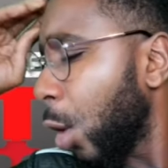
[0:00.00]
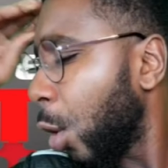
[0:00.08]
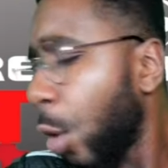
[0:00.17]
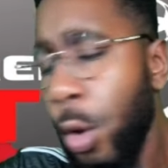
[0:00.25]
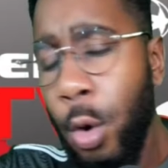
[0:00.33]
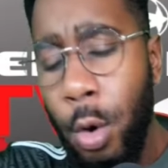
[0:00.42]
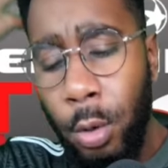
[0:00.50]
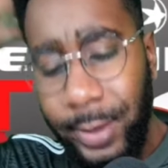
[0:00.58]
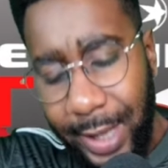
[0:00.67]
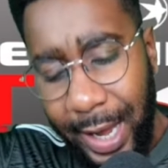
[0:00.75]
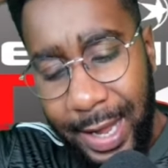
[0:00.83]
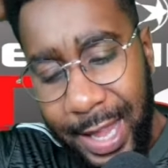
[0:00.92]
all
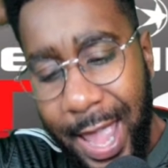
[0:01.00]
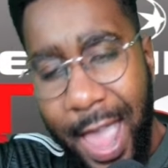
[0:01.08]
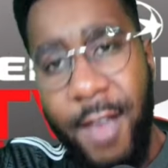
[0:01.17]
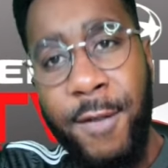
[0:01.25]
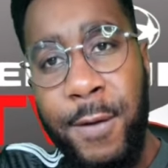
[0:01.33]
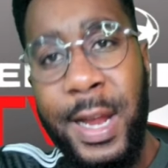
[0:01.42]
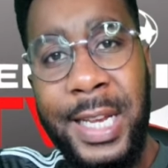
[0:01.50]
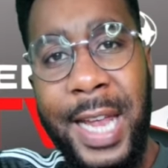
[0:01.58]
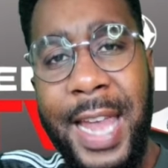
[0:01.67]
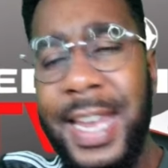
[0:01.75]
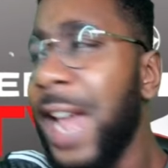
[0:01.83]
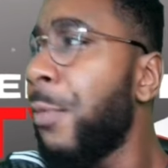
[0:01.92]
day, every
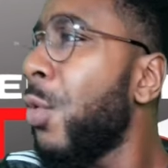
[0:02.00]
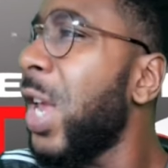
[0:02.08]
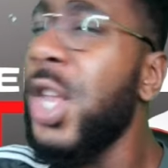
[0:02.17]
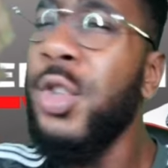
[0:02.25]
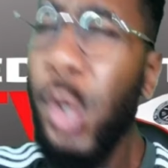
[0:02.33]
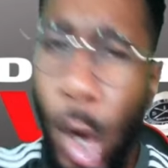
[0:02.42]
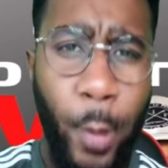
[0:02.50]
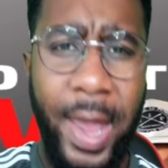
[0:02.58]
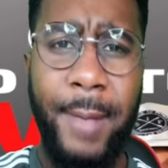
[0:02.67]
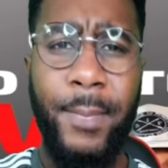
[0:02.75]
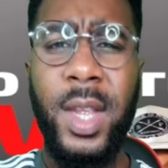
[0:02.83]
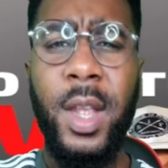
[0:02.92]
day, and we knew
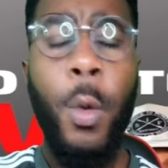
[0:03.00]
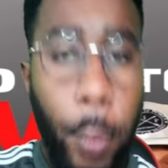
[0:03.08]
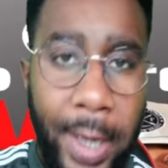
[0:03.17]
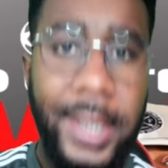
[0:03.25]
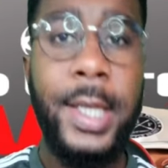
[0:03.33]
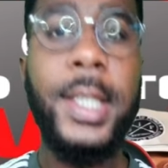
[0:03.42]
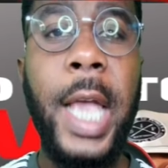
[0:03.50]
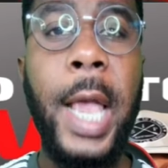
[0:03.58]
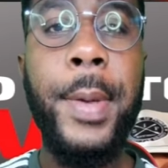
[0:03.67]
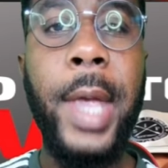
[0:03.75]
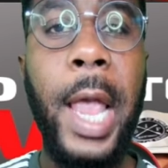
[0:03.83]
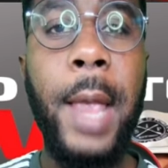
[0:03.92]
it when this game
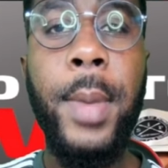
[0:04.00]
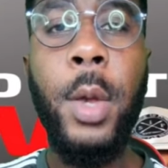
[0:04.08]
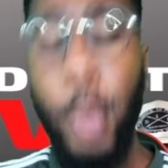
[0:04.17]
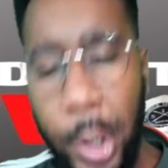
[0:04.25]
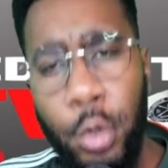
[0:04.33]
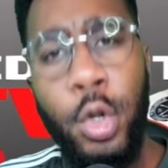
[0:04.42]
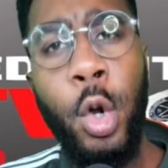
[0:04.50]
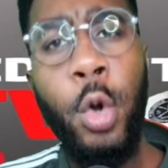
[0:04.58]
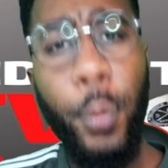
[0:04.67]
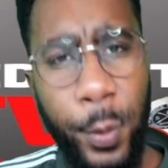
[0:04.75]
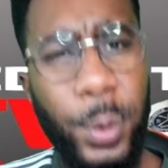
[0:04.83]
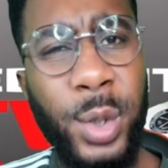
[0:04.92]
came in, we knew
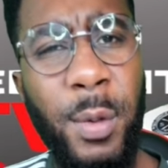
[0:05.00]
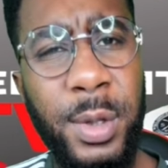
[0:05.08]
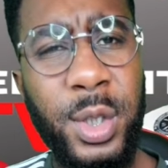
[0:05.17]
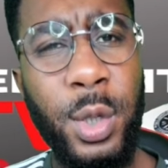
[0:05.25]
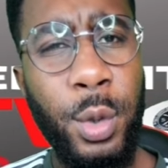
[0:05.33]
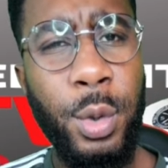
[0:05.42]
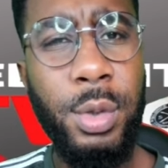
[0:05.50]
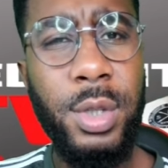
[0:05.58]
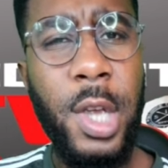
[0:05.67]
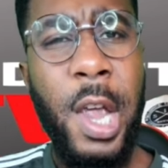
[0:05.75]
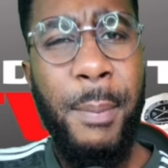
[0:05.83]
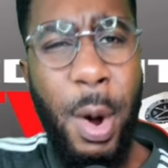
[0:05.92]
we was going to lose.
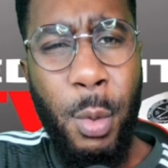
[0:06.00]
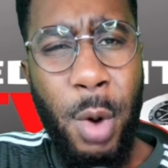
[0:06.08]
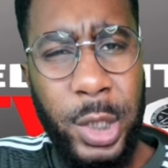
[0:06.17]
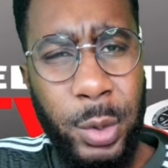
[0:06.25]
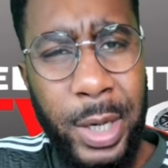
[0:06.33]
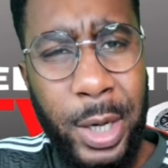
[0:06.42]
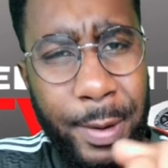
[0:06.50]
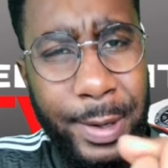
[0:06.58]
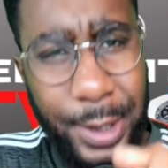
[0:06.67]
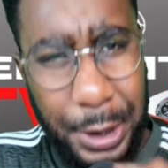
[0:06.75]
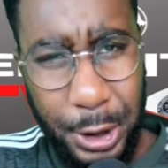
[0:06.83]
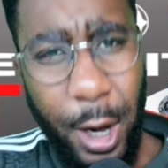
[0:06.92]
But was we going
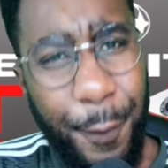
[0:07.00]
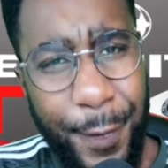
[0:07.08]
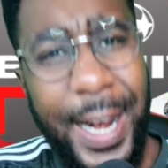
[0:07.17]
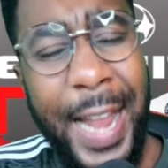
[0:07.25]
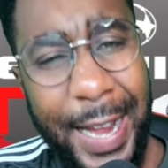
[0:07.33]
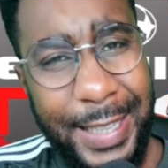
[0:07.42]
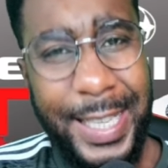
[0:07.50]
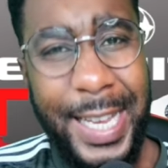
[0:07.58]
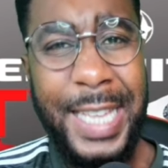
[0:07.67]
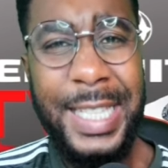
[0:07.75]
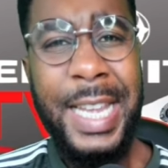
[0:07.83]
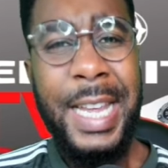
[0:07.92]
to suffer like
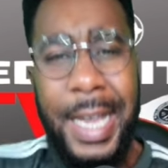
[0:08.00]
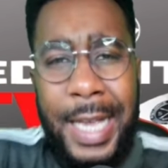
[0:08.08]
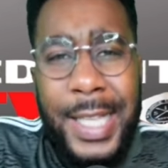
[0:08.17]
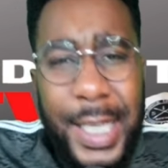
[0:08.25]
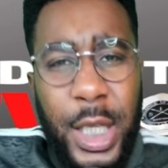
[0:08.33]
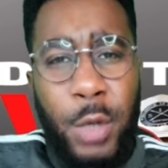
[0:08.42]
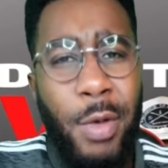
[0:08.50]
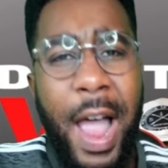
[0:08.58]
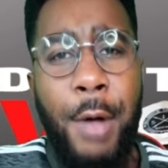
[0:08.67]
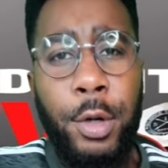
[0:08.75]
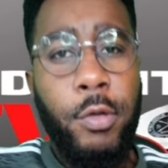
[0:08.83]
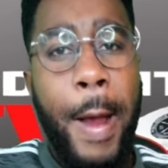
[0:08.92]
this? And this is why I
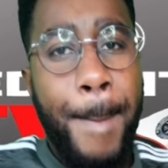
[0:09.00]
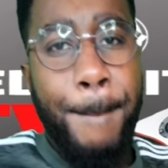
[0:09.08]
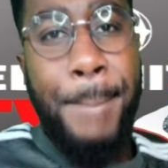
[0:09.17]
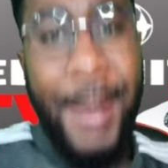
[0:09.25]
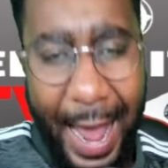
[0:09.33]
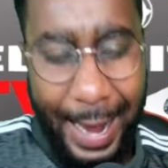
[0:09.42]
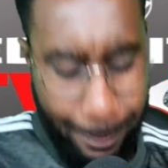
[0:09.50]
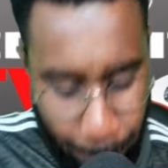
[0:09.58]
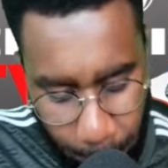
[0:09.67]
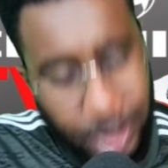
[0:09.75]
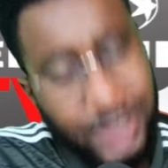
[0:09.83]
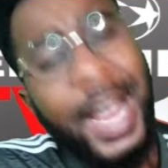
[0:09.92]
was wearing black,
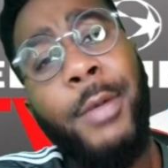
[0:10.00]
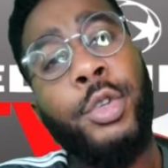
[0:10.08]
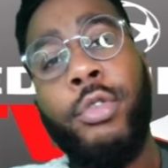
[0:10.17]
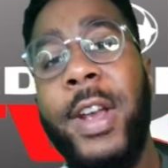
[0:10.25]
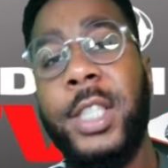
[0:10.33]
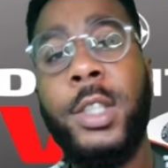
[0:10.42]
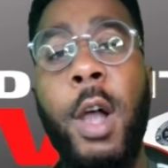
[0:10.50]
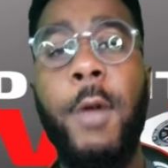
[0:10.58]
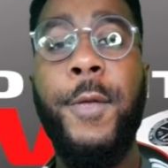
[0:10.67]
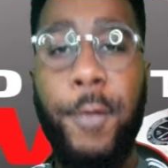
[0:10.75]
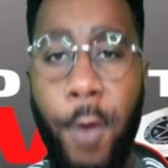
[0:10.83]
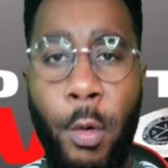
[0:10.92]
because I dressed up
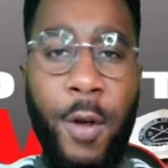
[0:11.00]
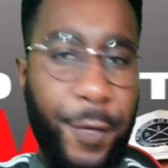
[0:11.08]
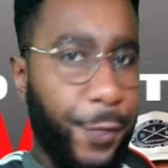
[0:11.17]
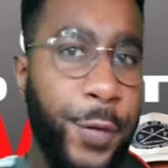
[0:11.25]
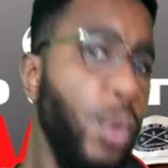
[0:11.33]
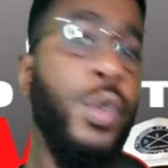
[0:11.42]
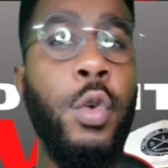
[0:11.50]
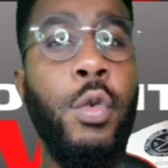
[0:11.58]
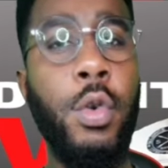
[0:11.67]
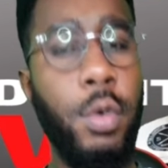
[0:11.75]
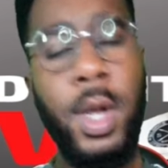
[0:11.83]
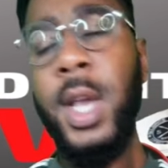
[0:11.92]
for a
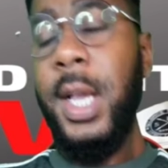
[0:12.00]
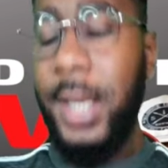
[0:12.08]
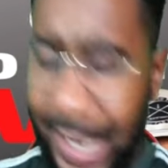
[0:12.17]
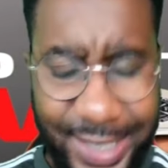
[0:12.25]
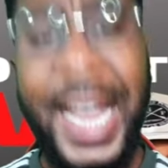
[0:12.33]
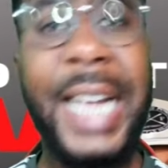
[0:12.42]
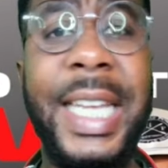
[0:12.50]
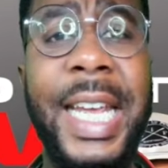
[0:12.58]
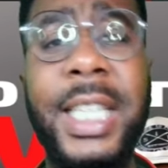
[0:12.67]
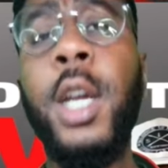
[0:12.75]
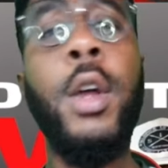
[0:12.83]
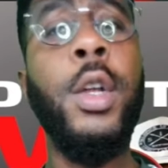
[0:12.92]
funeral. Yes, I
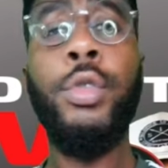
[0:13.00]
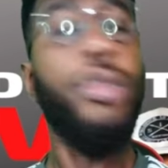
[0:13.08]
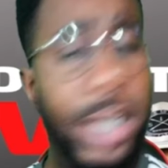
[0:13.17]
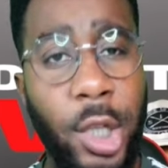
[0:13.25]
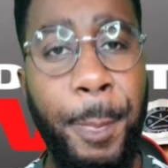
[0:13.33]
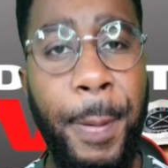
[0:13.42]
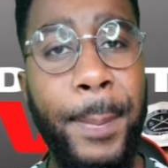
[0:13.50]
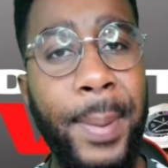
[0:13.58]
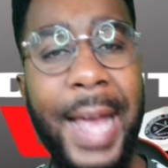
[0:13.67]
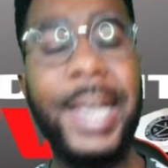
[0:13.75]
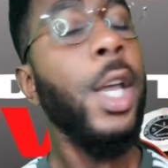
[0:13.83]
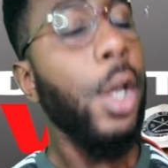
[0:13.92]
did. Dressed up in
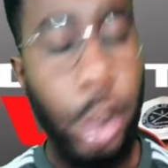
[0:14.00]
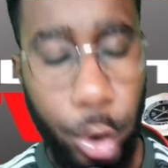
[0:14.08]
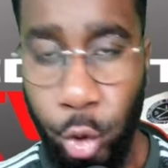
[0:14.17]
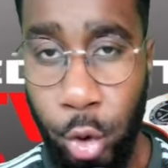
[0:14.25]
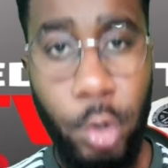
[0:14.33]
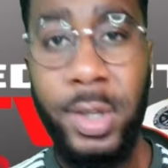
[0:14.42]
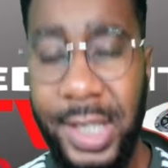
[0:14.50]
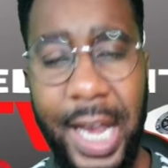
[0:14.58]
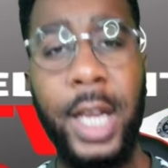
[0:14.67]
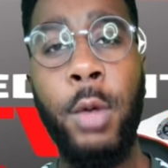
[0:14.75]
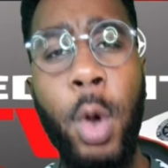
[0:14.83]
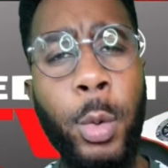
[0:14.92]
black, because knew
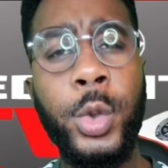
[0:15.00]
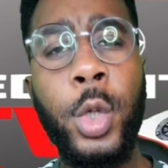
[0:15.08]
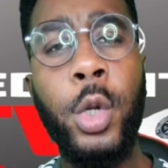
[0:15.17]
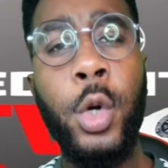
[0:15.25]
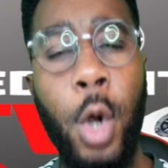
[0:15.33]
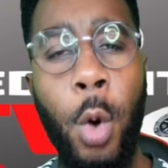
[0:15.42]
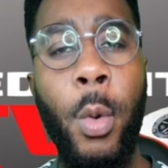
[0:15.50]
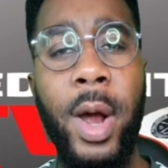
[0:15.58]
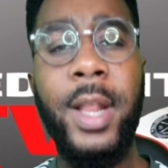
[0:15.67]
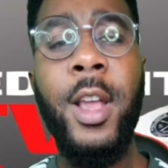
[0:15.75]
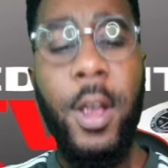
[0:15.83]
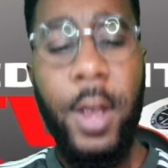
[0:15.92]
exactly what was going to go
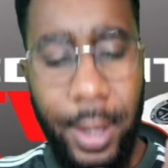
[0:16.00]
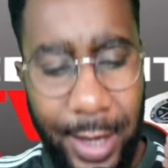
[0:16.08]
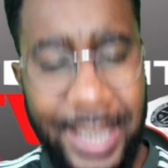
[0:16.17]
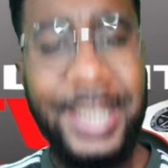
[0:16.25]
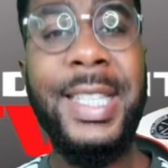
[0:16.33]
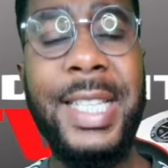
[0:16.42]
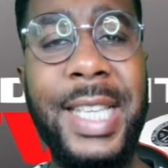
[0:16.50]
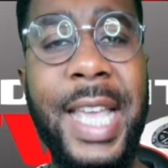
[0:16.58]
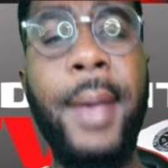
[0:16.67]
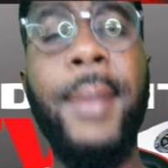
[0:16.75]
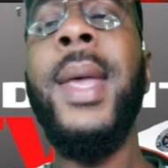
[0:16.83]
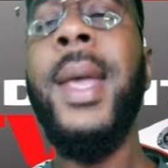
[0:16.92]
on in this
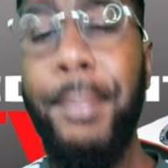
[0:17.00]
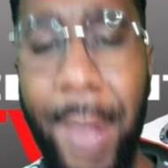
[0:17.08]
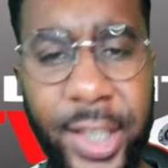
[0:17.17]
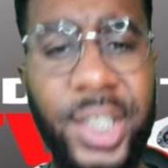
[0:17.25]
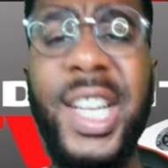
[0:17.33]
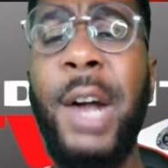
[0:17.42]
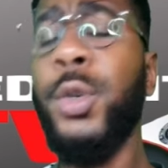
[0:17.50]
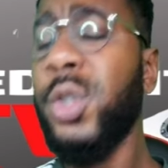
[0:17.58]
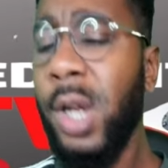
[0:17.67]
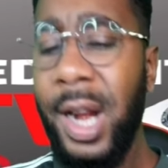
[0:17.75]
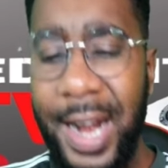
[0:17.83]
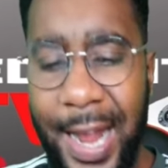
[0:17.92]
game. Mentioned that was
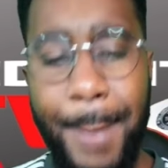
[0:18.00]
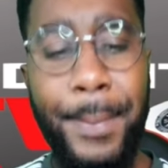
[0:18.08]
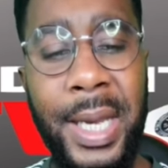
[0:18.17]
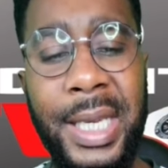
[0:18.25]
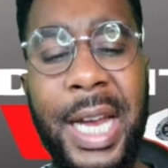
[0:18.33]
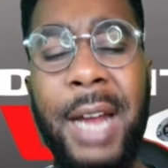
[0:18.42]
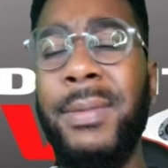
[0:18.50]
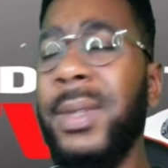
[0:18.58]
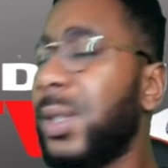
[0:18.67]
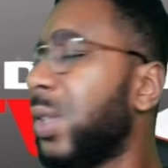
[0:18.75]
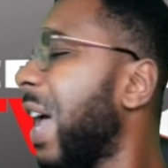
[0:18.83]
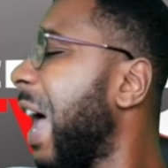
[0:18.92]
going to let me down.
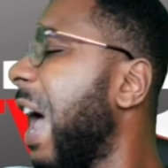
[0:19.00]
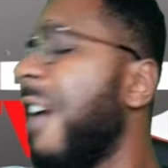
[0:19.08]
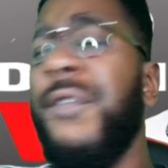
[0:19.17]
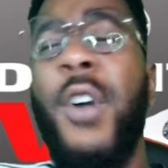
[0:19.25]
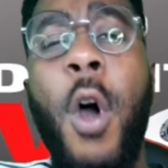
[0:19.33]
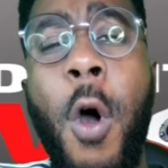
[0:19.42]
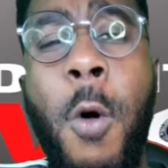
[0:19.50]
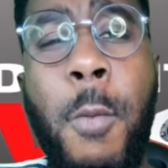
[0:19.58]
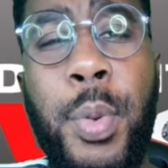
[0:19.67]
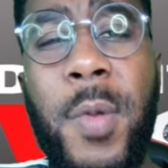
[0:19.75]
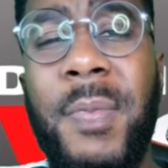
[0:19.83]
To have hope?